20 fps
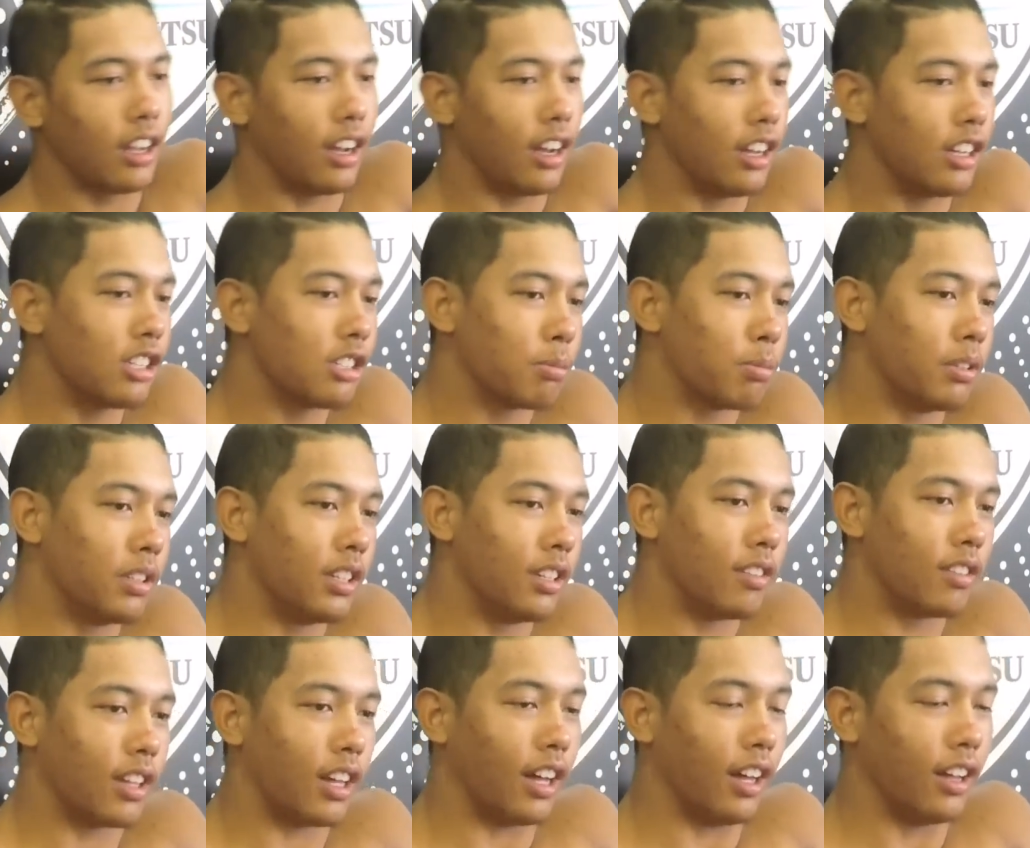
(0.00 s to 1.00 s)
I just
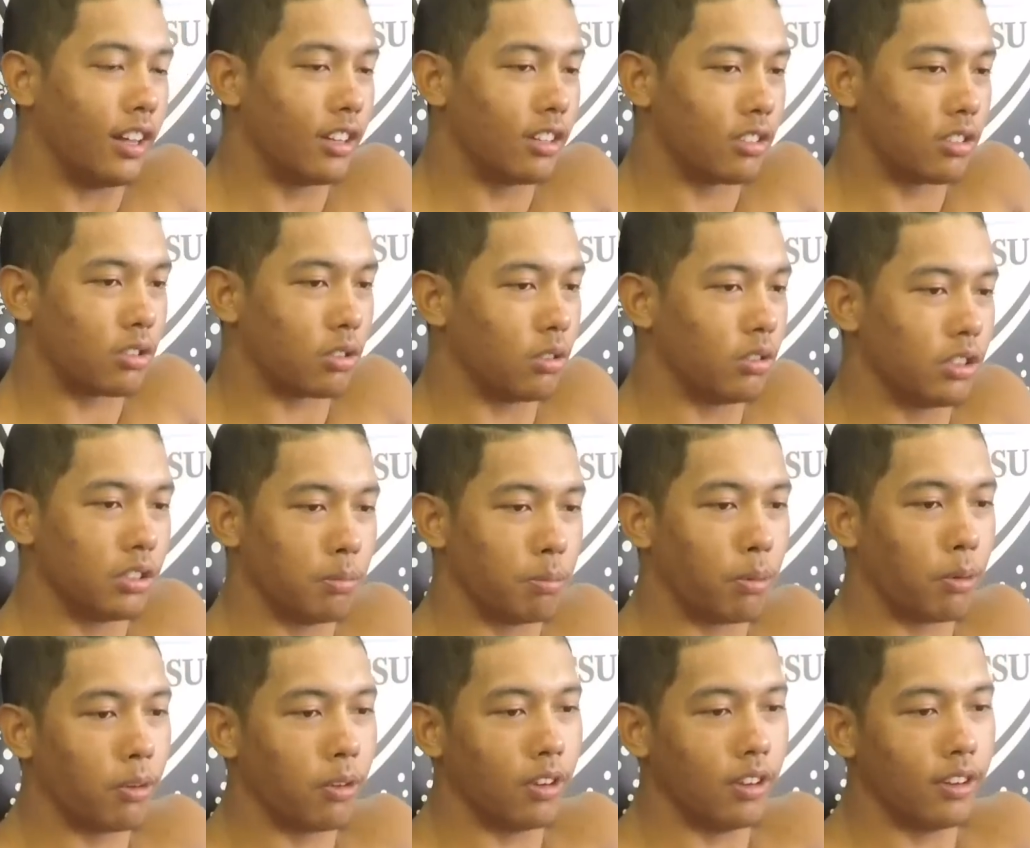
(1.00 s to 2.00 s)
believe that school is
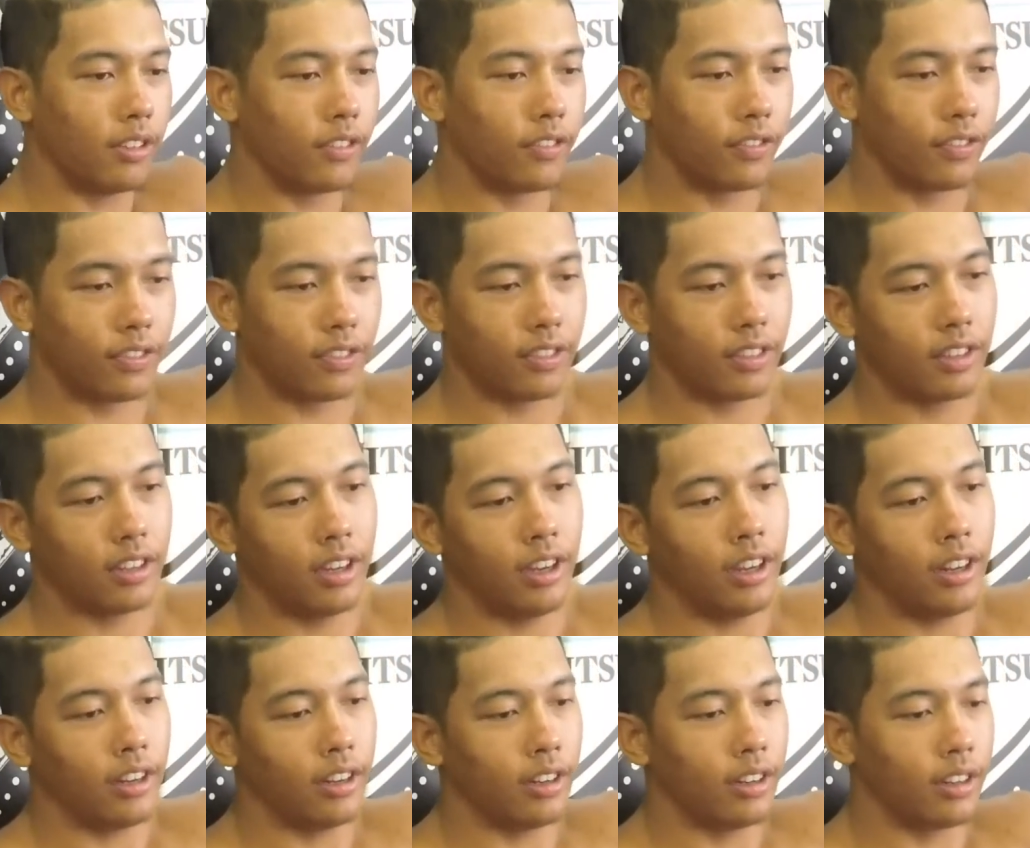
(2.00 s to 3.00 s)
important,
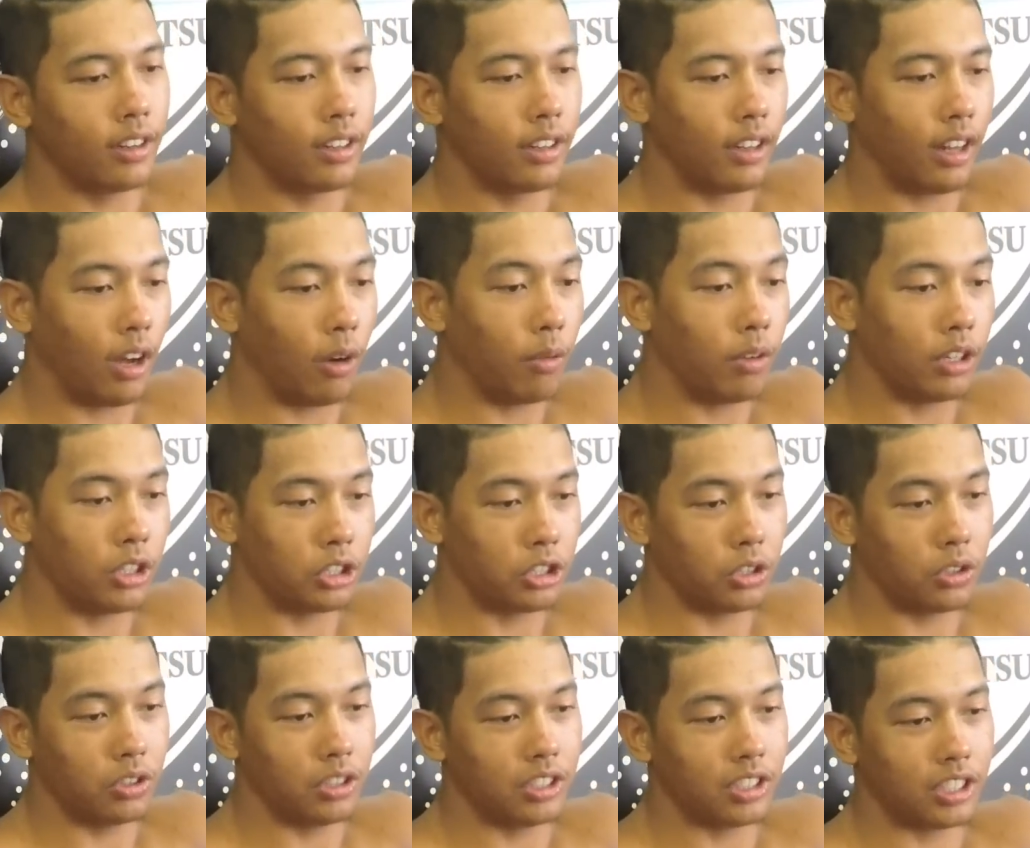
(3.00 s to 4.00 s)
and I want to
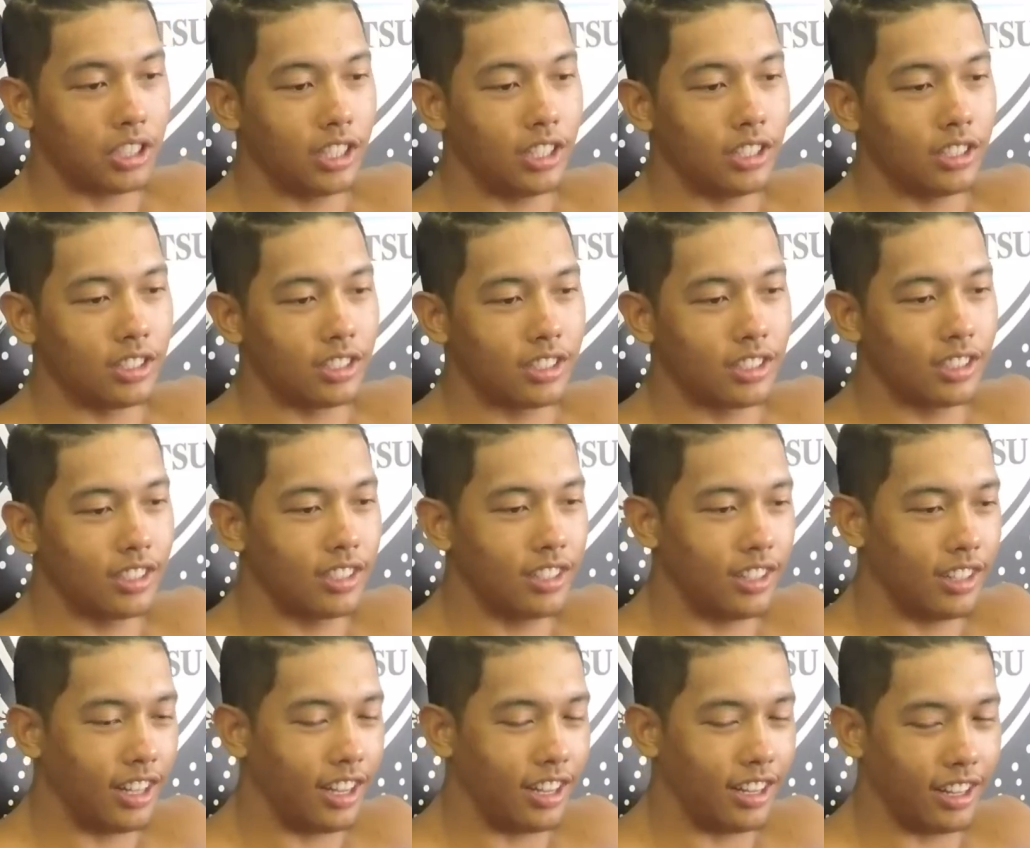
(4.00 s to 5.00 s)
show these kids
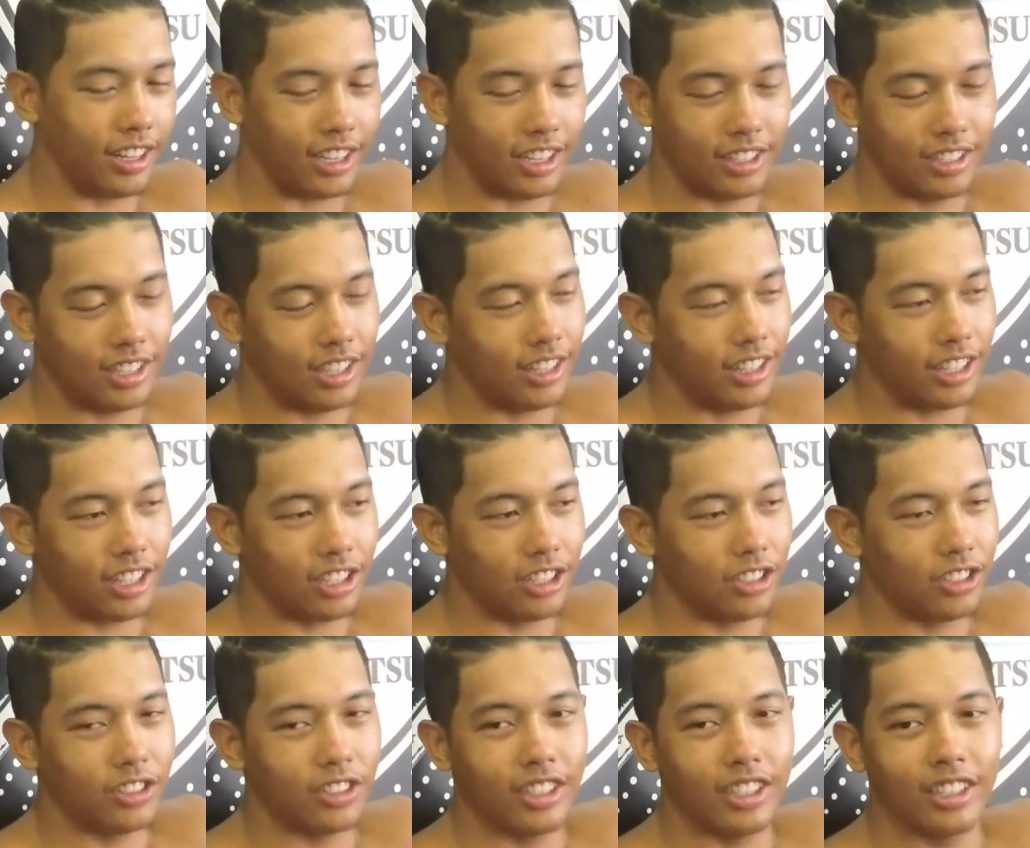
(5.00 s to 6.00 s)
that, like I said, they can
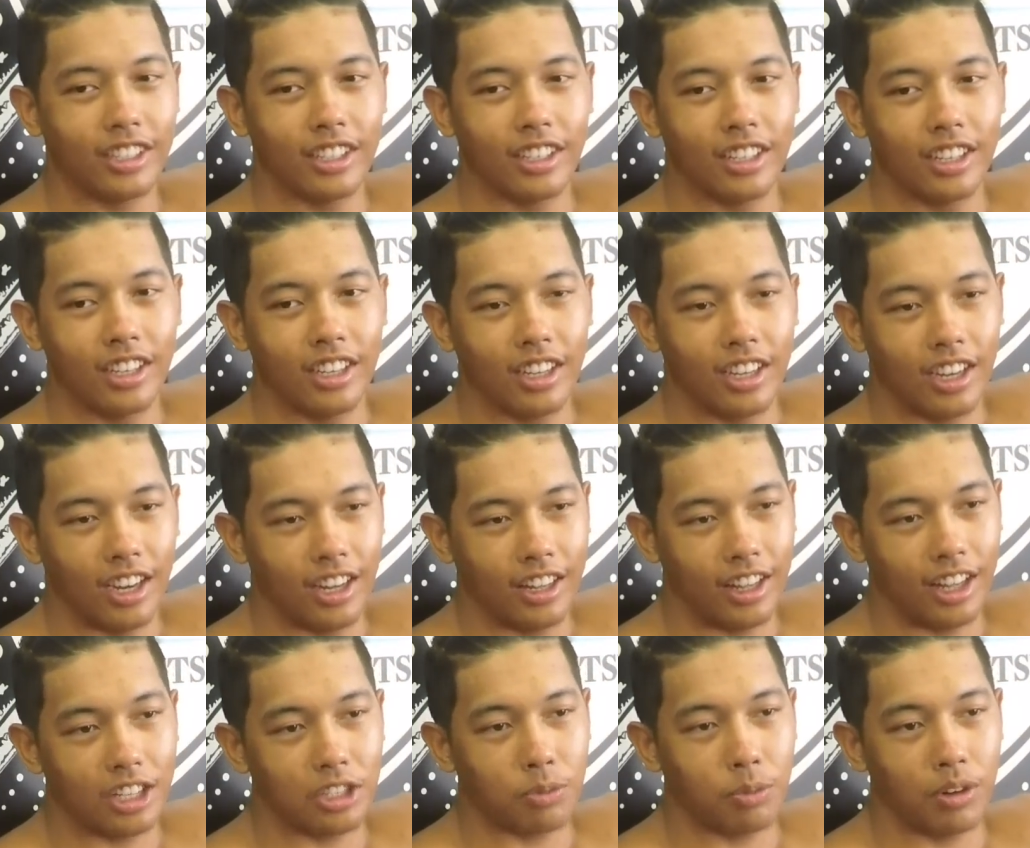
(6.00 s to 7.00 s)
do it, and
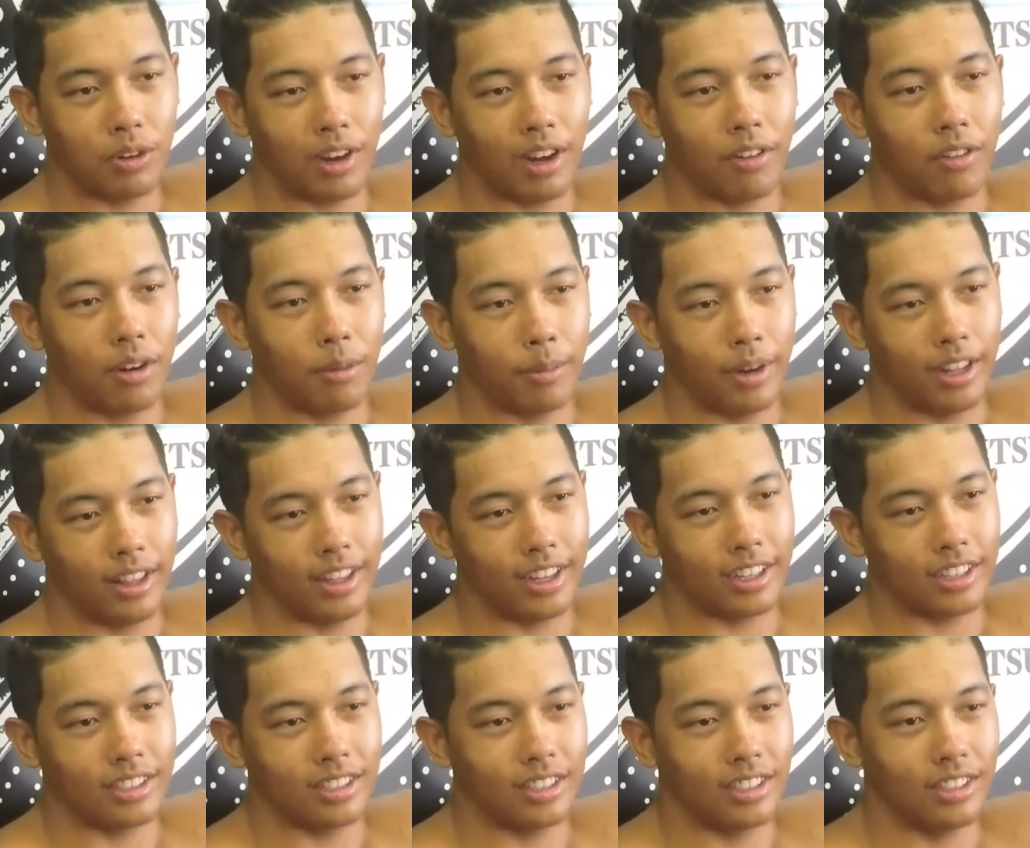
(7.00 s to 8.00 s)
that's what I want my
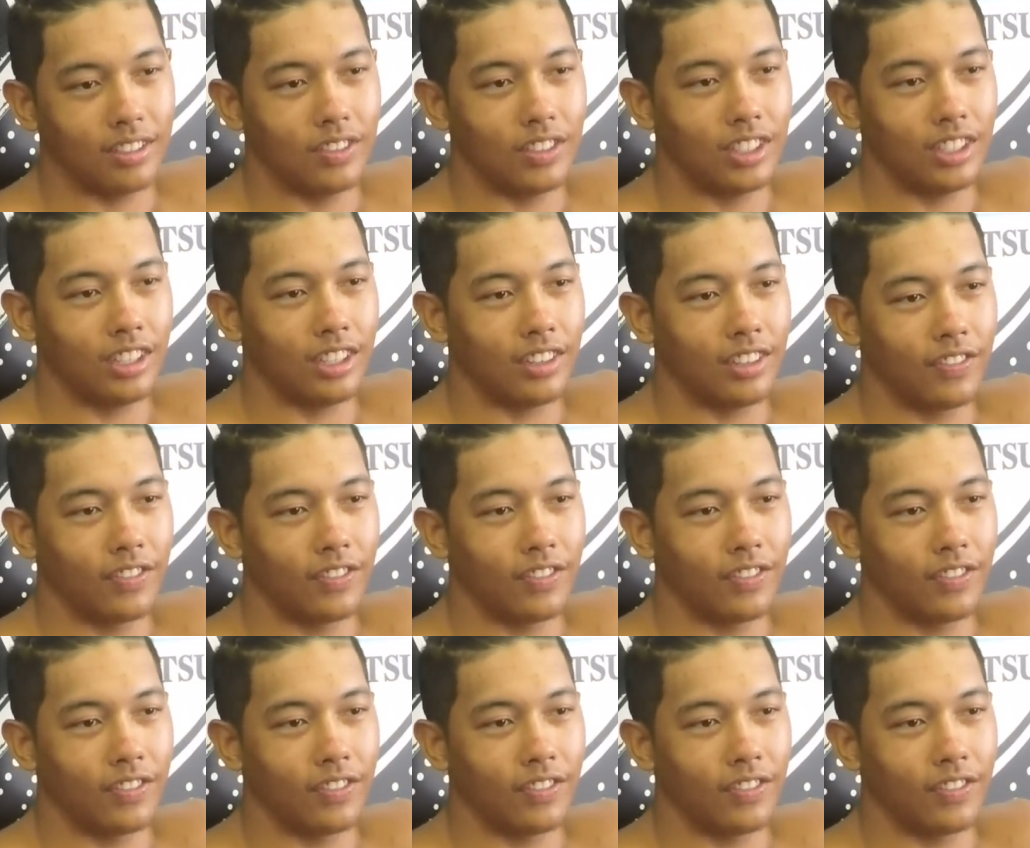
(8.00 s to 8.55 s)
legacy to be.